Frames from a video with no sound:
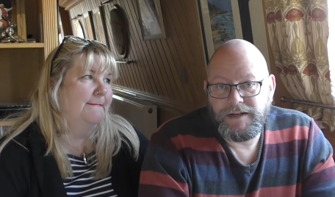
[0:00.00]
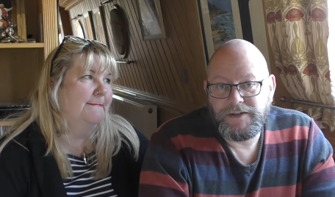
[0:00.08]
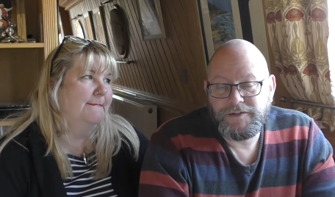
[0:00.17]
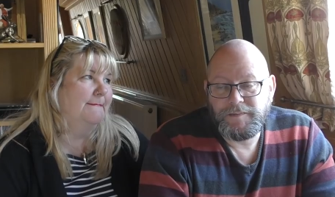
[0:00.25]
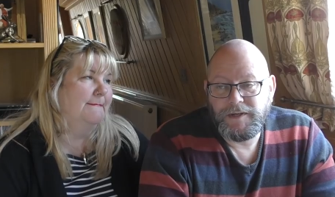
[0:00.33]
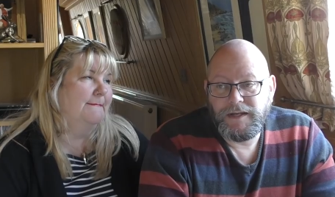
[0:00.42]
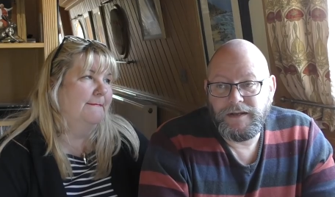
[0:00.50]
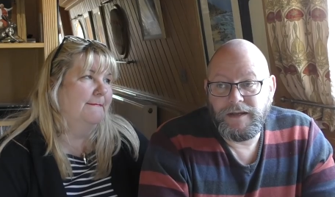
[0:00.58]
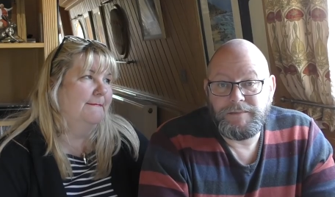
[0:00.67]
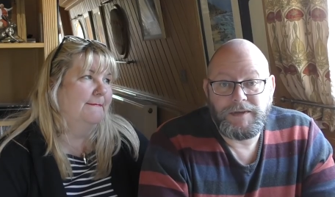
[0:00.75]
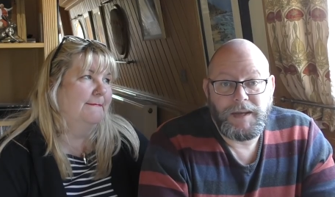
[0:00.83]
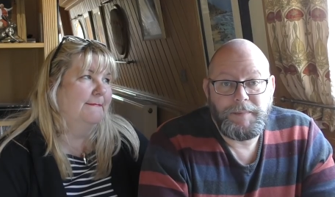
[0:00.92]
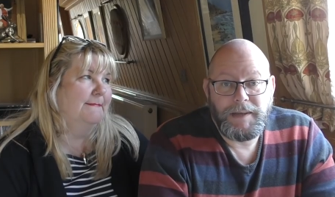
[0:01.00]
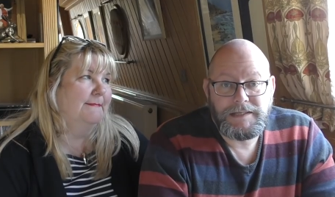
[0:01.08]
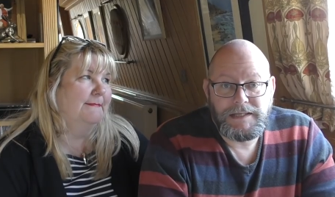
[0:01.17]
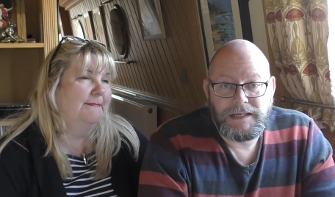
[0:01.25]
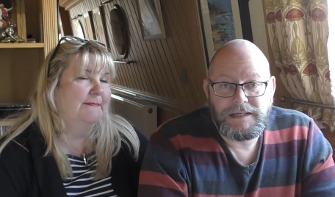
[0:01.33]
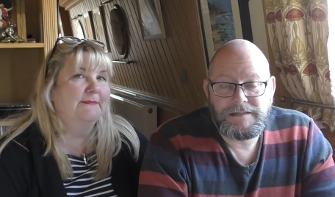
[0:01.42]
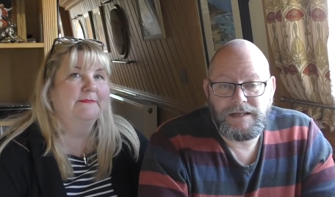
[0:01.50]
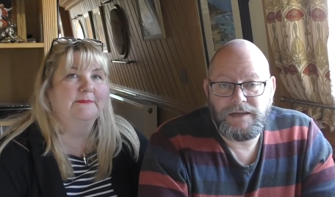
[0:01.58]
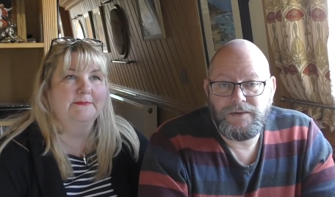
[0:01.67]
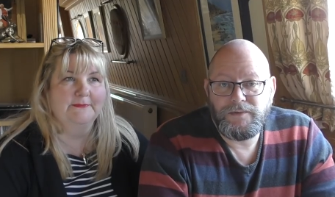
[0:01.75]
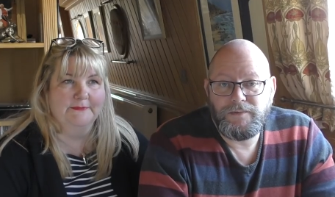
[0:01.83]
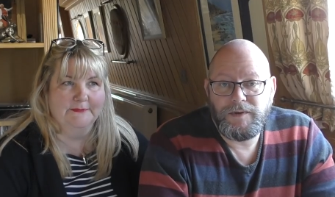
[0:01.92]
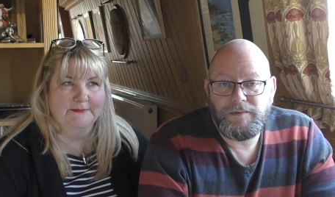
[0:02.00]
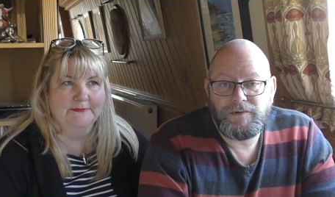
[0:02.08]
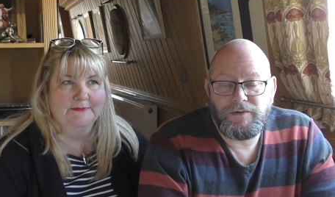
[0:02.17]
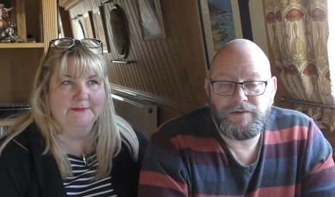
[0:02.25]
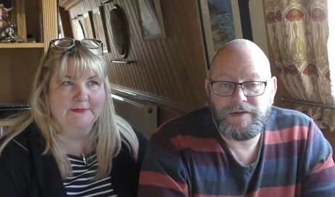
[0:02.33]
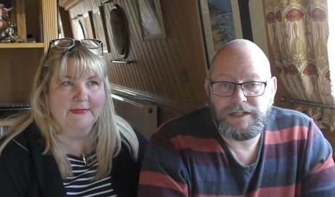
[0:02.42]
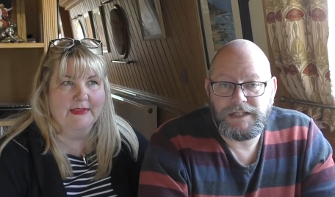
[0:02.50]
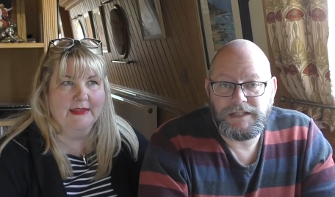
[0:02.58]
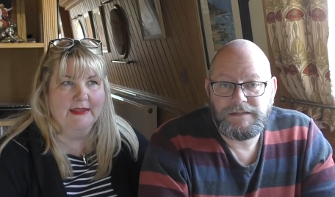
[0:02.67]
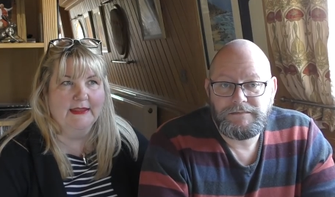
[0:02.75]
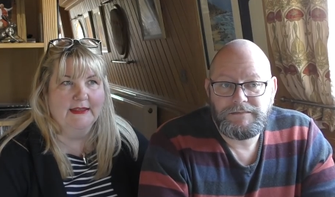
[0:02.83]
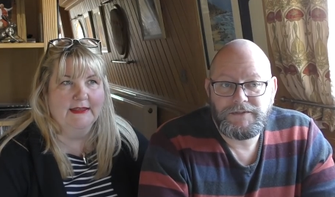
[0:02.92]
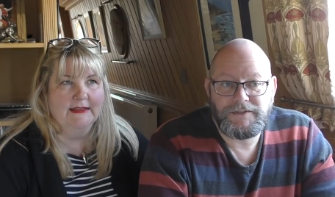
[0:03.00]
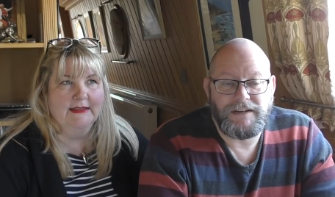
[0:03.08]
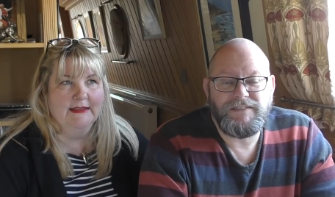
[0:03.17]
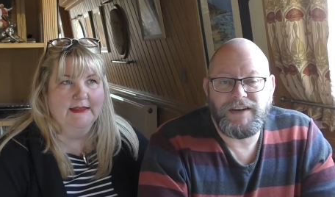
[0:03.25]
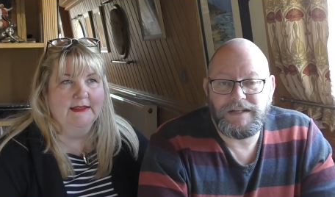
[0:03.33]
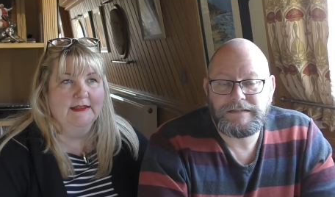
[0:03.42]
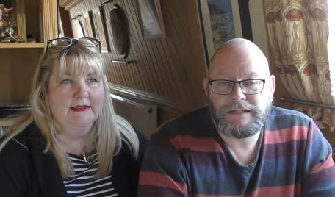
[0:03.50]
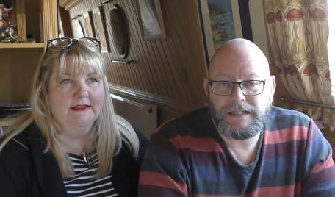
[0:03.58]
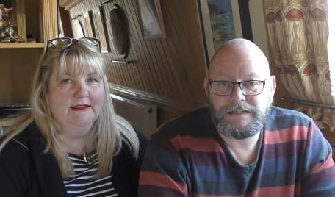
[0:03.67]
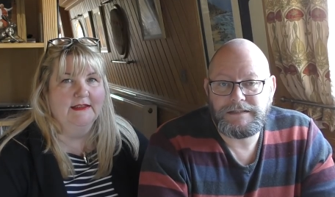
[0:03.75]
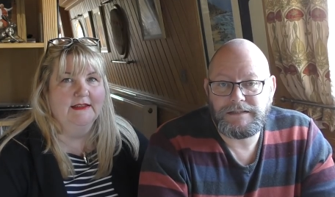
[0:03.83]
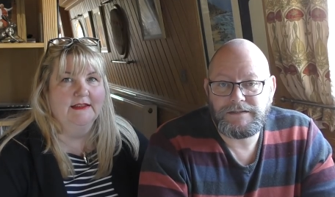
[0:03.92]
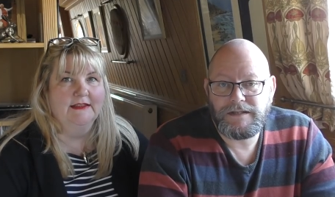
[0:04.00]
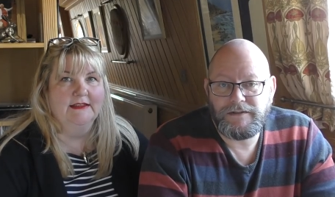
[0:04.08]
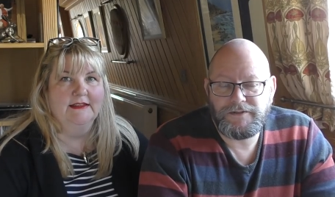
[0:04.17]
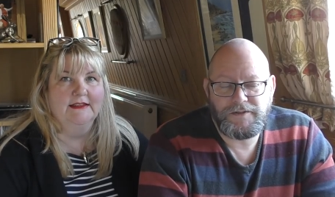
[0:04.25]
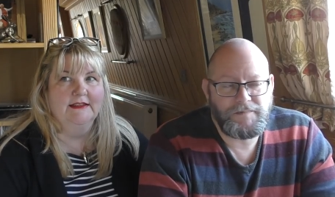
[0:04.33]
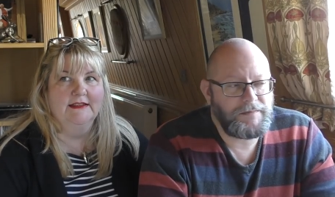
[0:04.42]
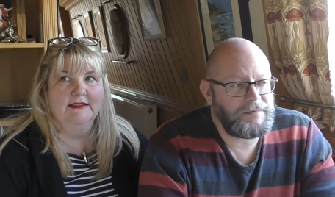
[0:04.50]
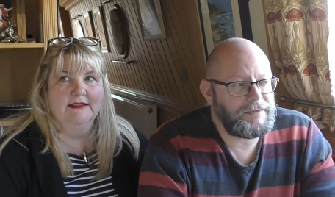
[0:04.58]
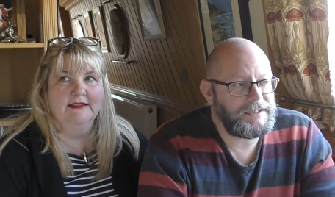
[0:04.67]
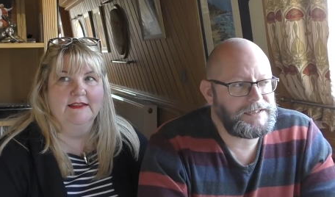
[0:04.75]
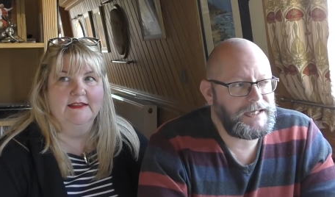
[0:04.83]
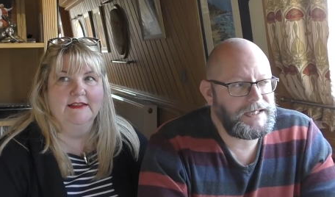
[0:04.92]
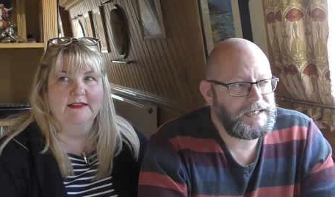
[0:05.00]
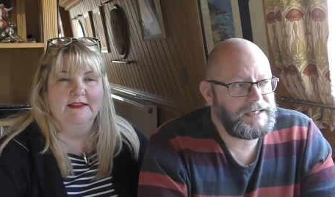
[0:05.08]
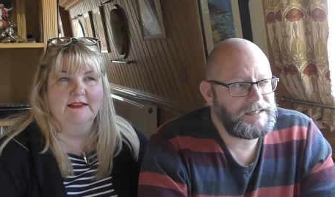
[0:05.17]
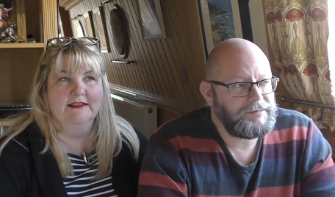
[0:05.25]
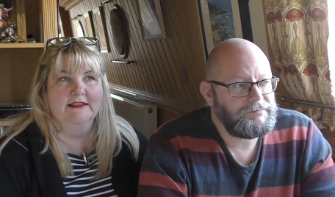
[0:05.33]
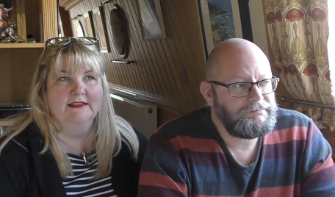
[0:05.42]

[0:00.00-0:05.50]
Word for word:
Speaker 1: asthma, and I'm diabetic. So we were already self-isolating. So this is probably day